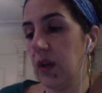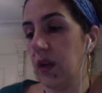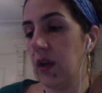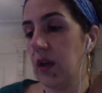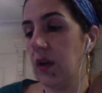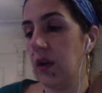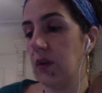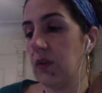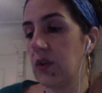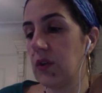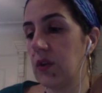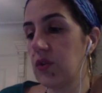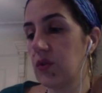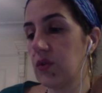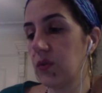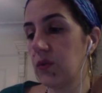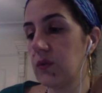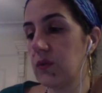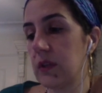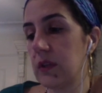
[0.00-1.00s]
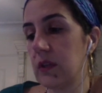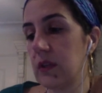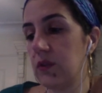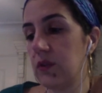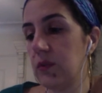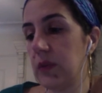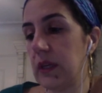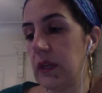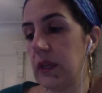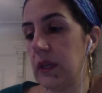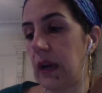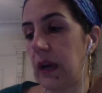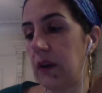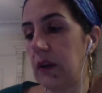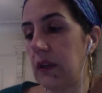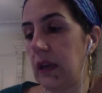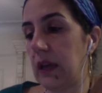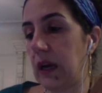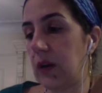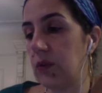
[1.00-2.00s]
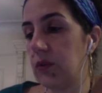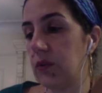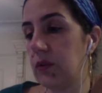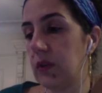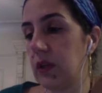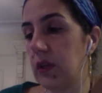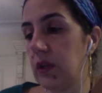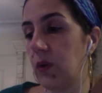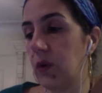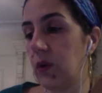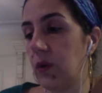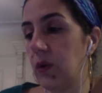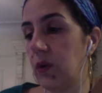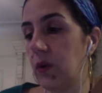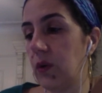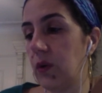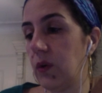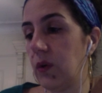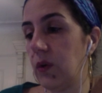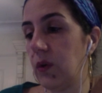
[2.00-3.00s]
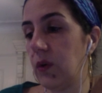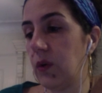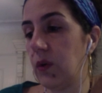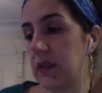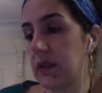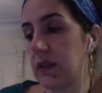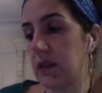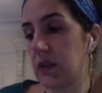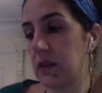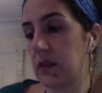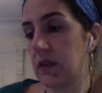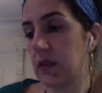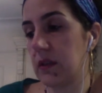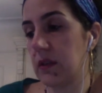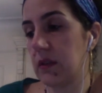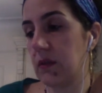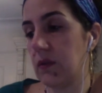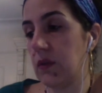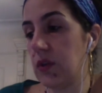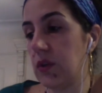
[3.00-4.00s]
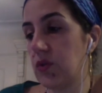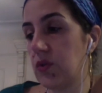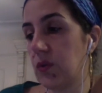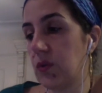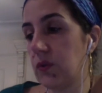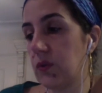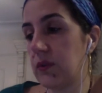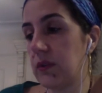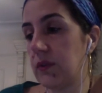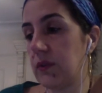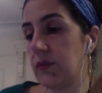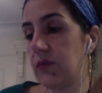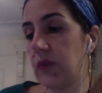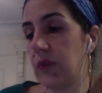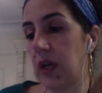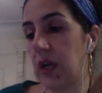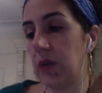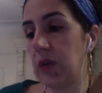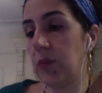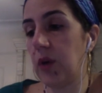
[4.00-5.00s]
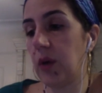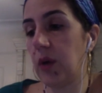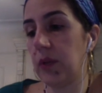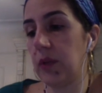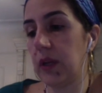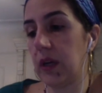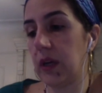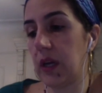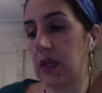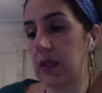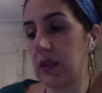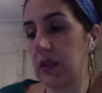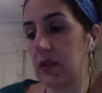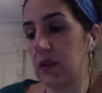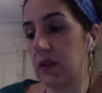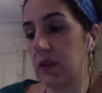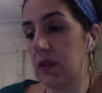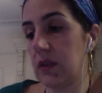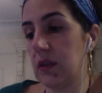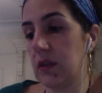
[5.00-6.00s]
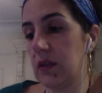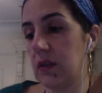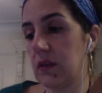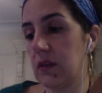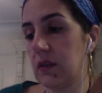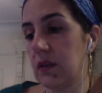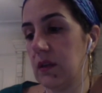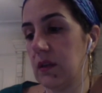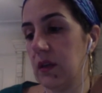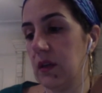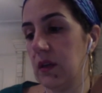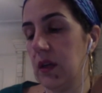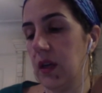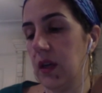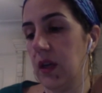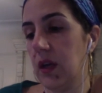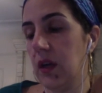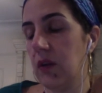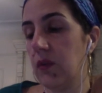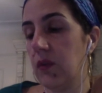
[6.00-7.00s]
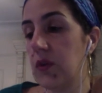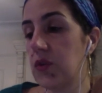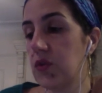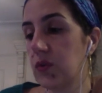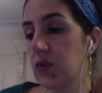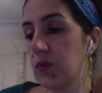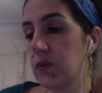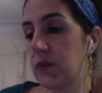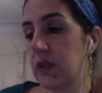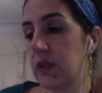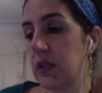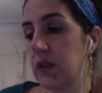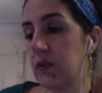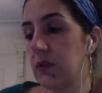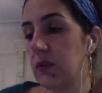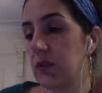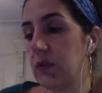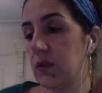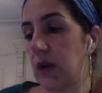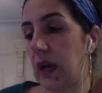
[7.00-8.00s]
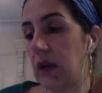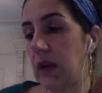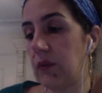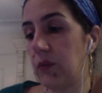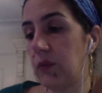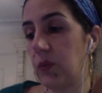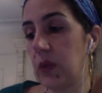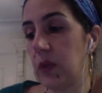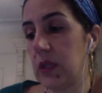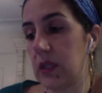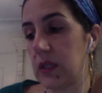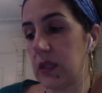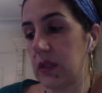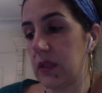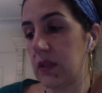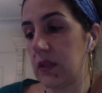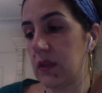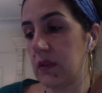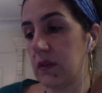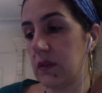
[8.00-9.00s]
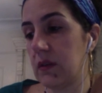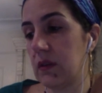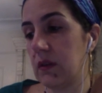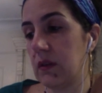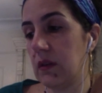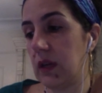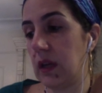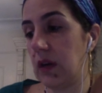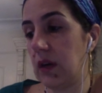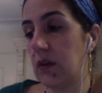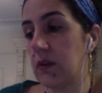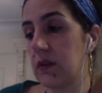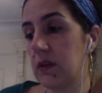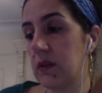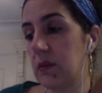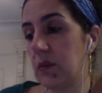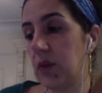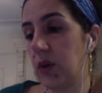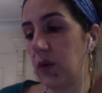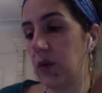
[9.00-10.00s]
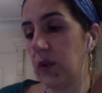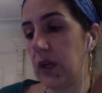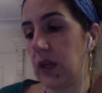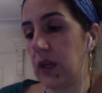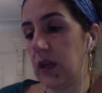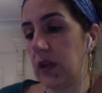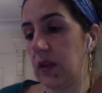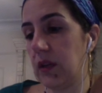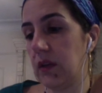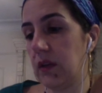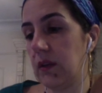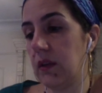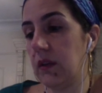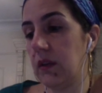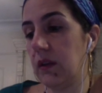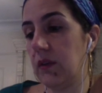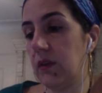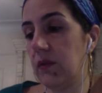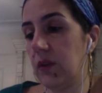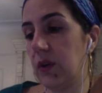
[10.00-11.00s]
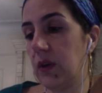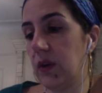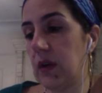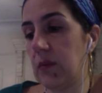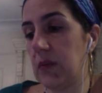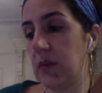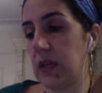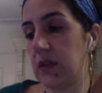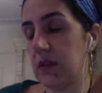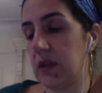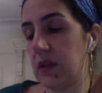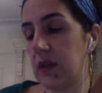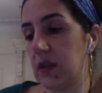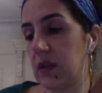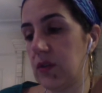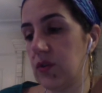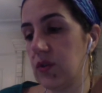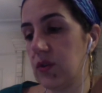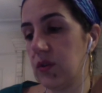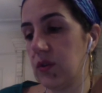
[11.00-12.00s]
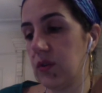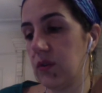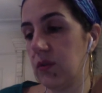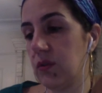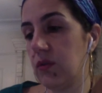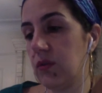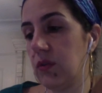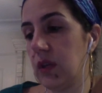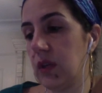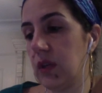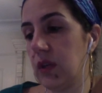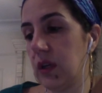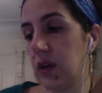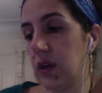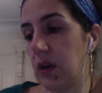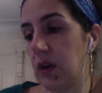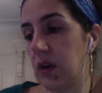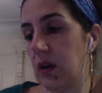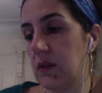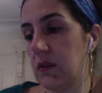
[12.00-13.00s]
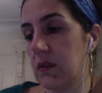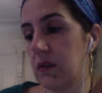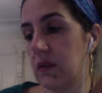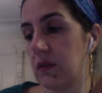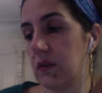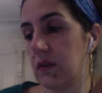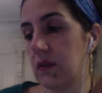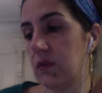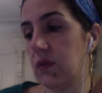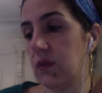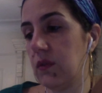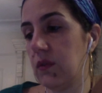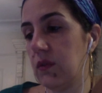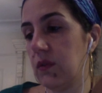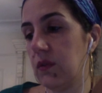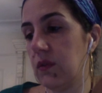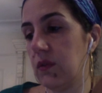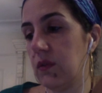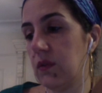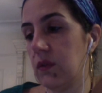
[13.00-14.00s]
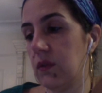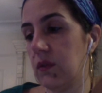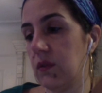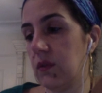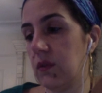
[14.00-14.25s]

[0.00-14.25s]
Rituals need to be carried out in open spaces. Rituals define public identities. Rituals need to have witnesses. They are symbolic, deliver a message to the gods, to the people.